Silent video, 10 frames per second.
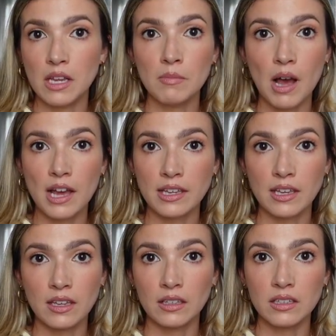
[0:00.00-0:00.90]
in
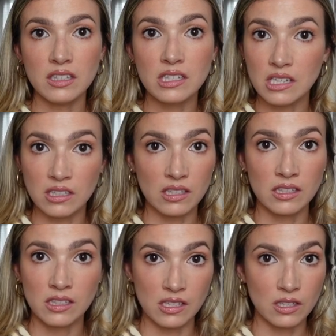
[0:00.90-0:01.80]
buying seasons,
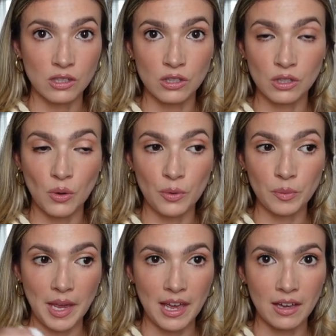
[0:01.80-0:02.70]
seasons old
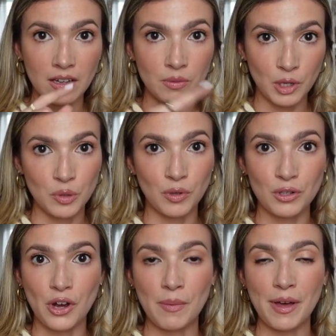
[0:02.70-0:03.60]
bag because we're going
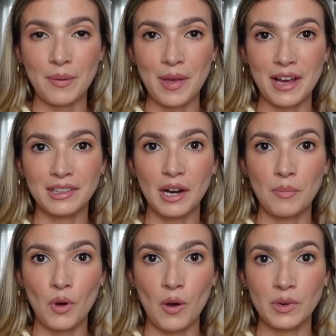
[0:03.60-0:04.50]
to talk about a bag that I
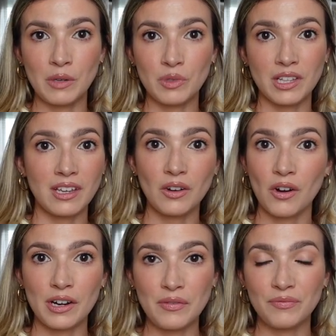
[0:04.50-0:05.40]
bought when it was like
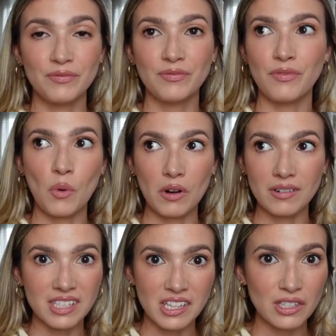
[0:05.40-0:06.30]
already four
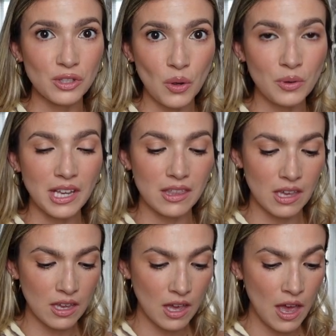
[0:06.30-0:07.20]
seasons old, I
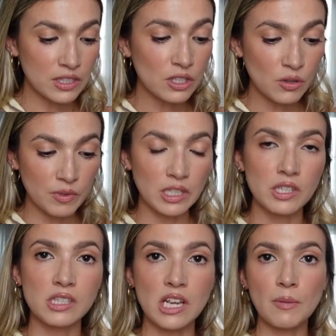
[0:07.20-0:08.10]
think. This is a really
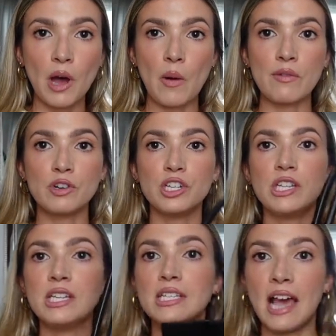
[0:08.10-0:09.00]
good staple. However, she
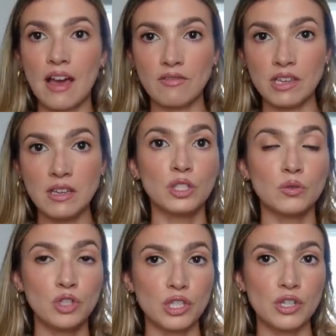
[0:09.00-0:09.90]
is heavy.
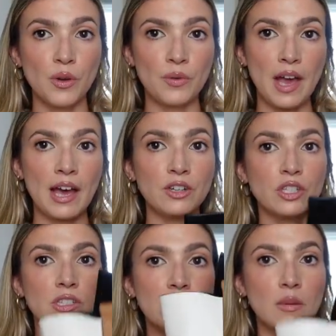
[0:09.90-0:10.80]
So just know that
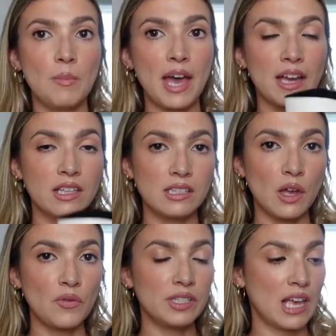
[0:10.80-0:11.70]
just like the bag
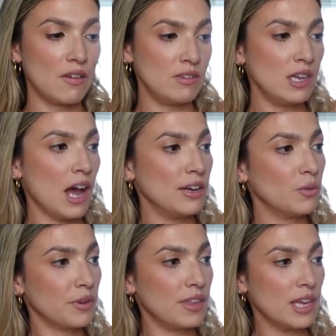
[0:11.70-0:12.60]
itself is heavy. I
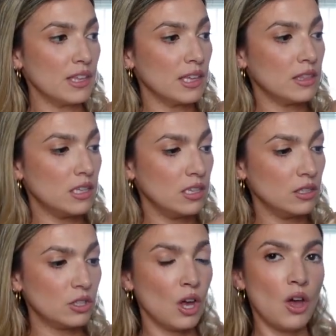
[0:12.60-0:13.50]
don't think that
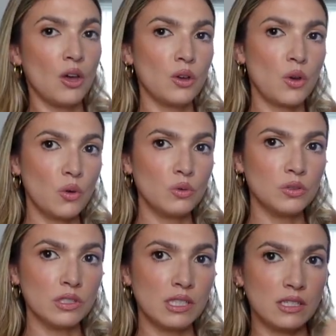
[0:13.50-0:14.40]
these gold